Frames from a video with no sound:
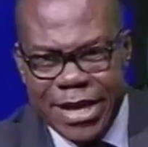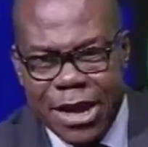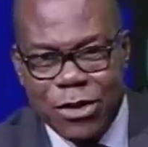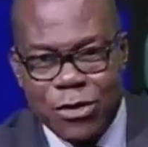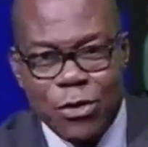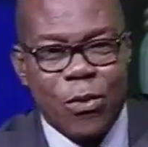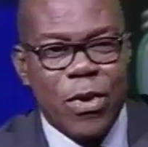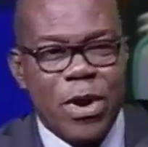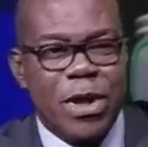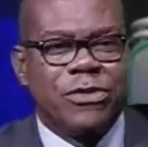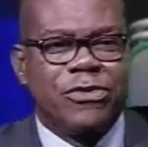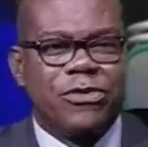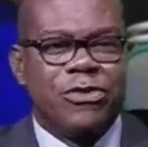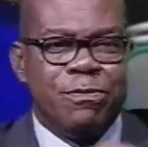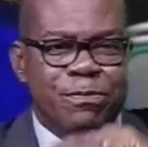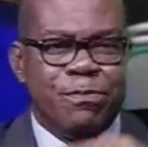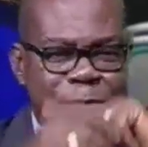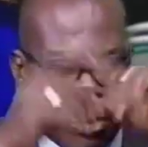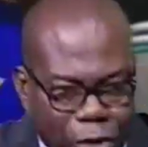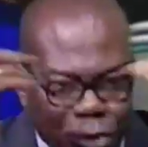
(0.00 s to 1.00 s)
you will
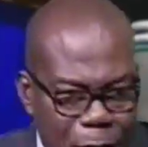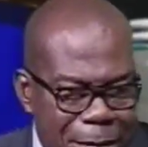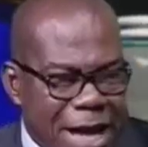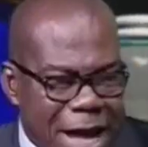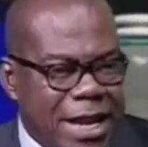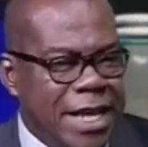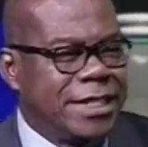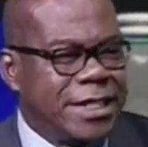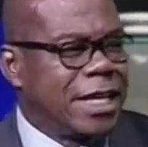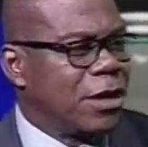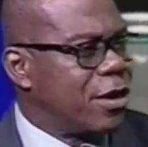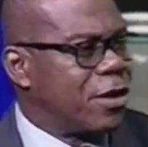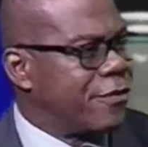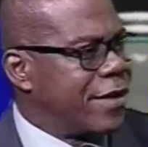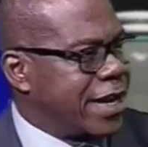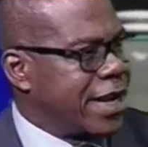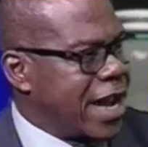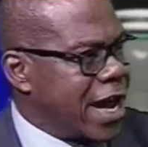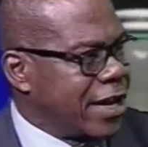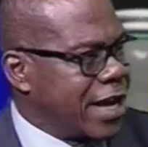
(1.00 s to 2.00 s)
become an angel
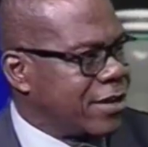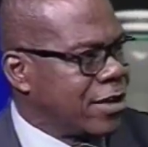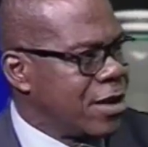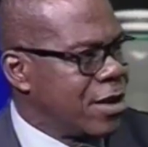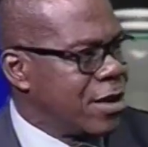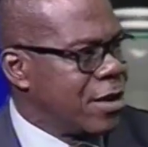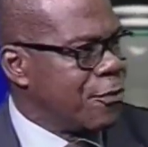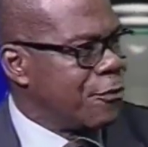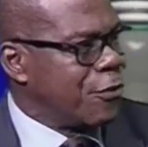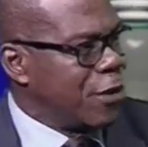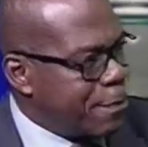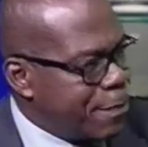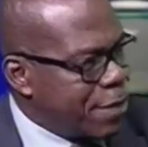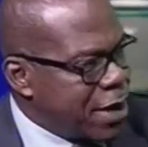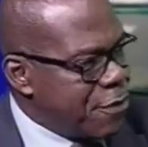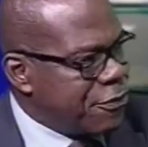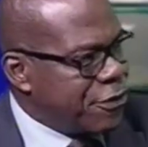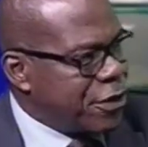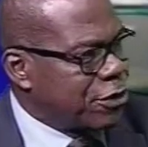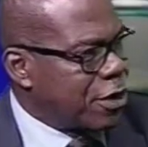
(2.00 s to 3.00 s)
overnight hmm. for the
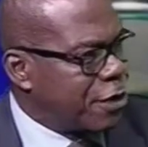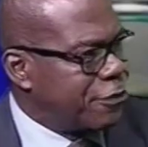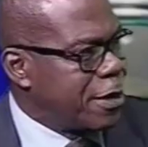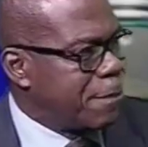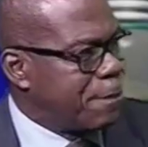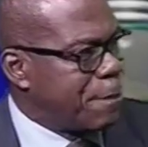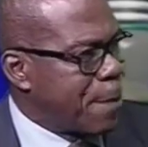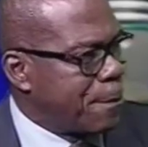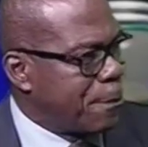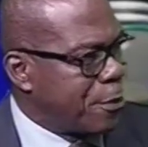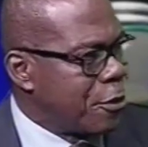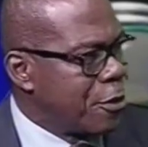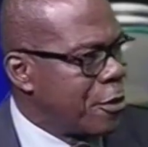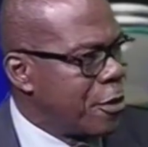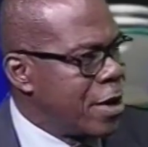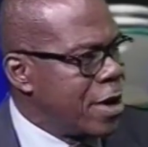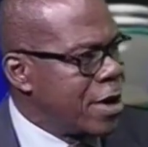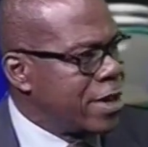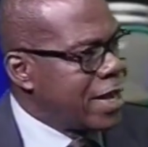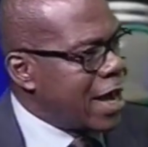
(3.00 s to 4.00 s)
benefit of the people?
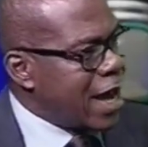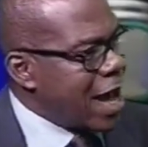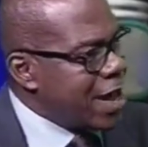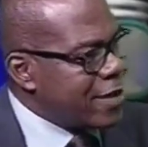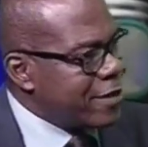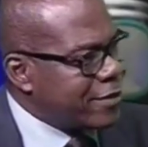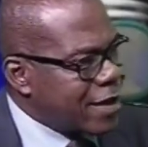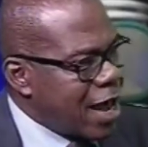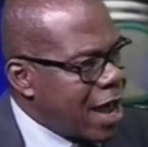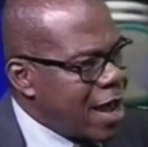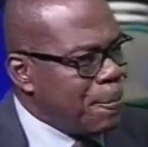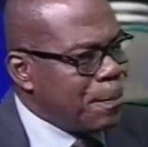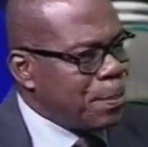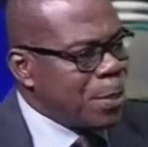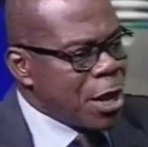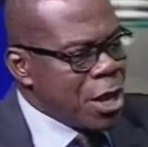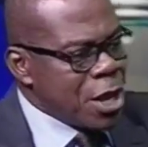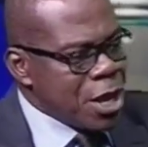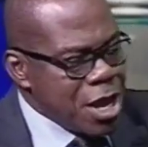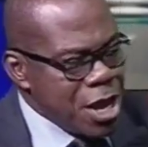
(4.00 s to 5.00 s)
The answer,
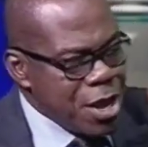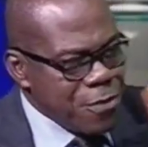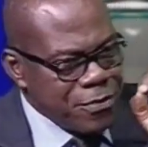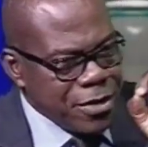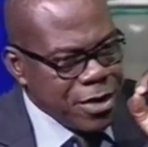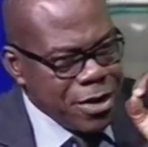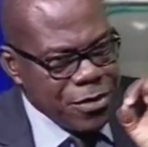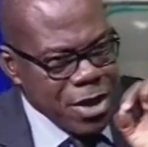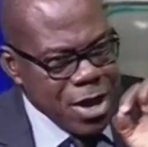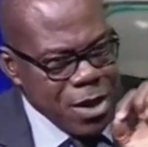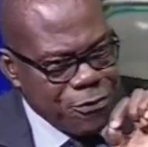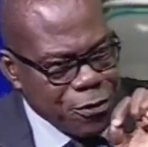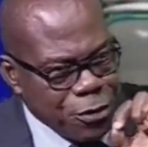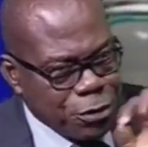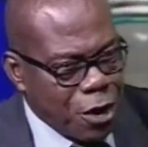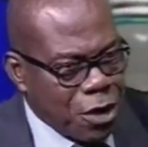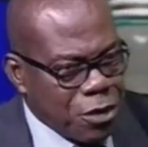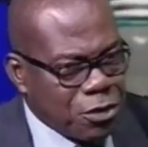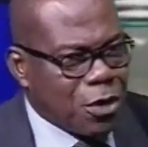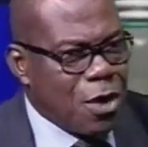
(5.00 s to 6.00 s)
if, if, if you
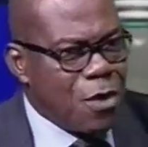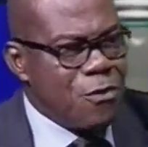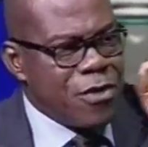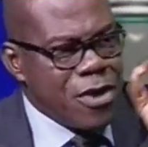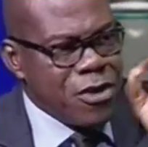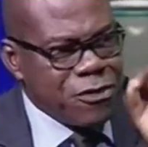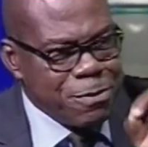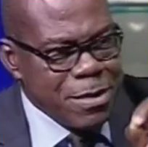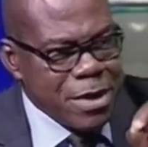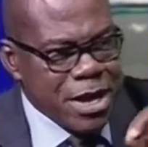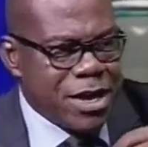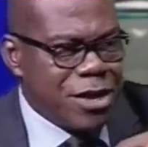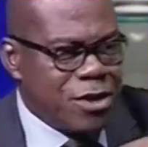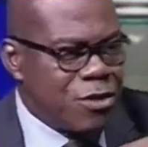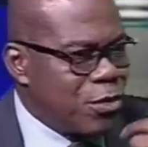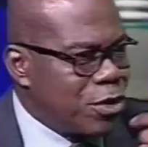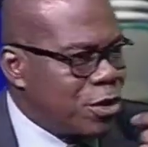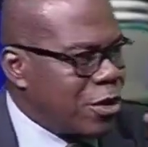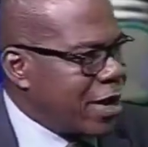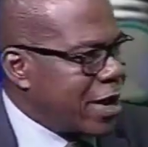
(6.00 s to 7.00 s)
don't convince me, you will
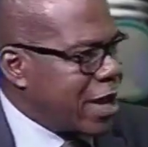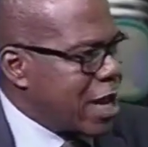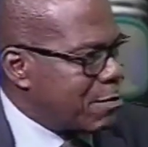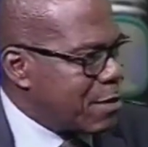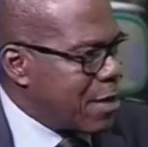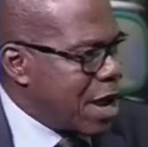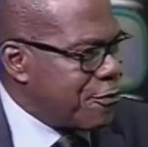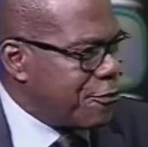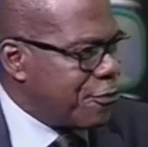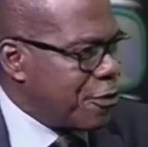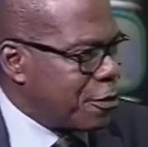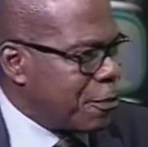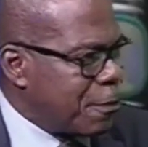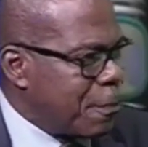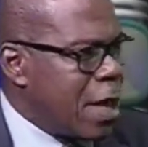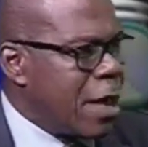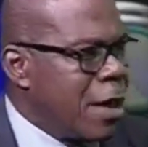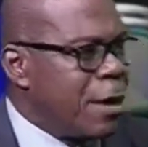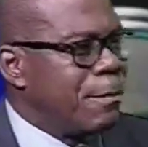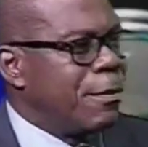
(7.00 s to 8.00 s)
not get my vote.
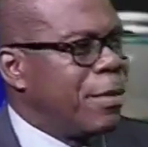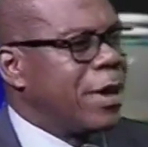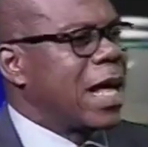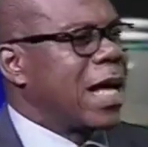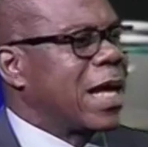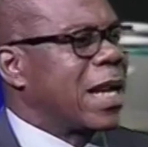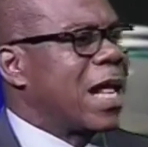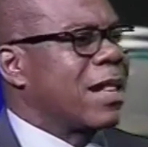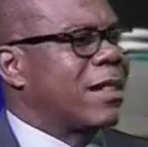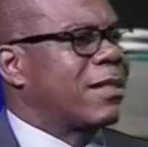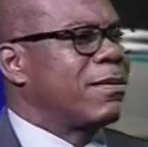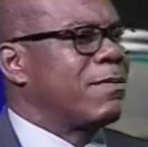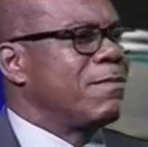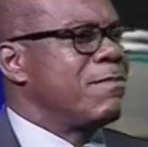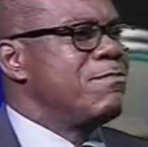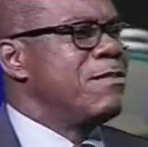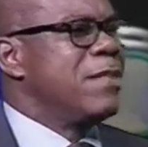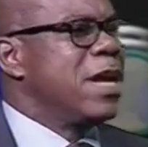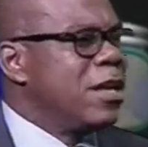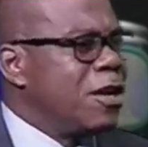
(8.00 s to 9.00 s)
But there are
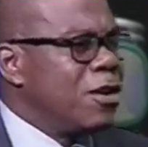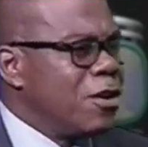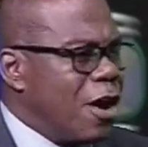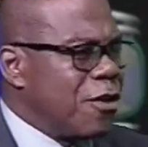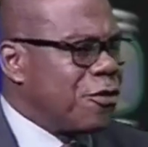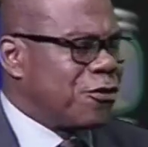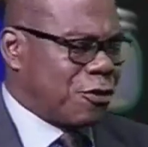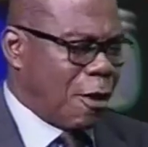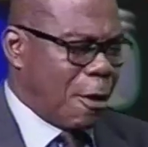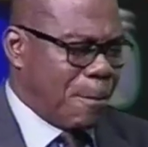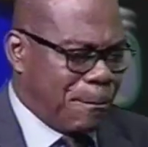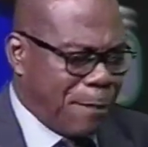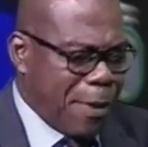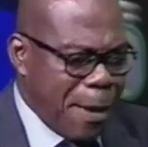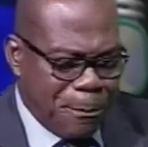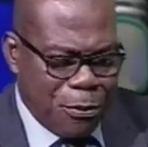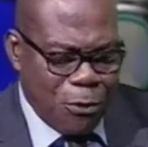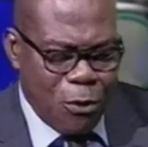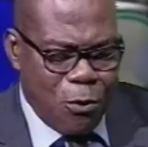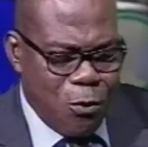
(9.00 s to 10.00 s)
millions of
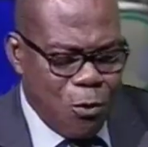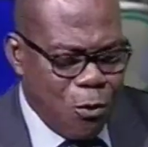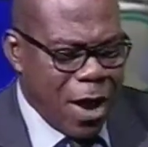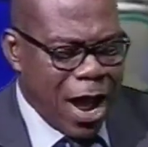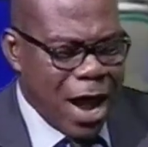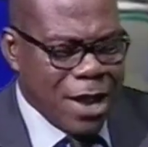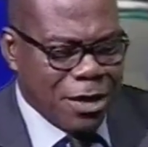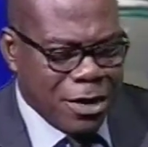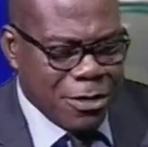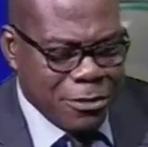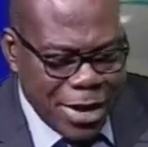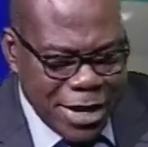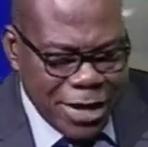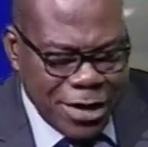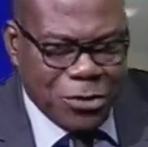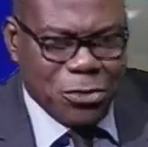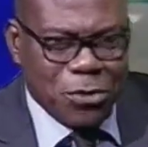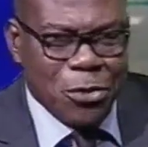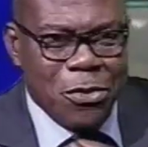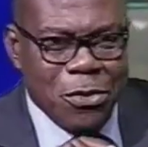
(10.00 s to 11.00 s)
people who are not ready
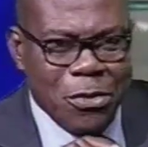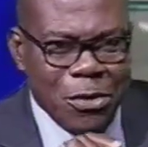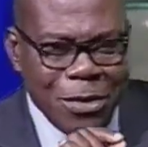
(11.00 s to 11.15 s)
to